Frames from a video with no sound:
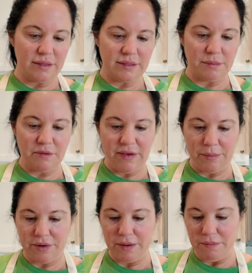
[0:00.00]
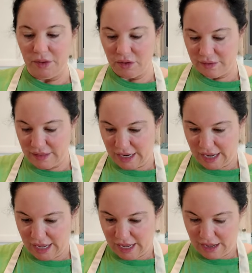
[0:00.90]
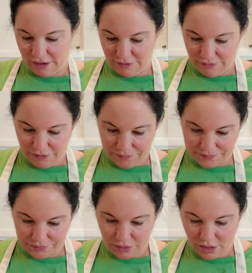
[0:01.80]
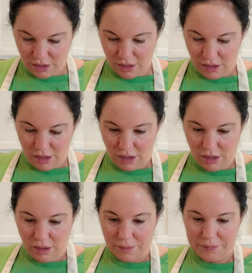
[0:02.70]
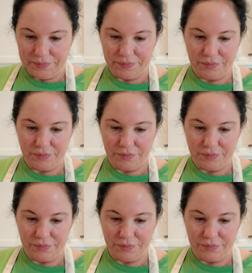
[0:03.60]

some evaporated milk that I have, and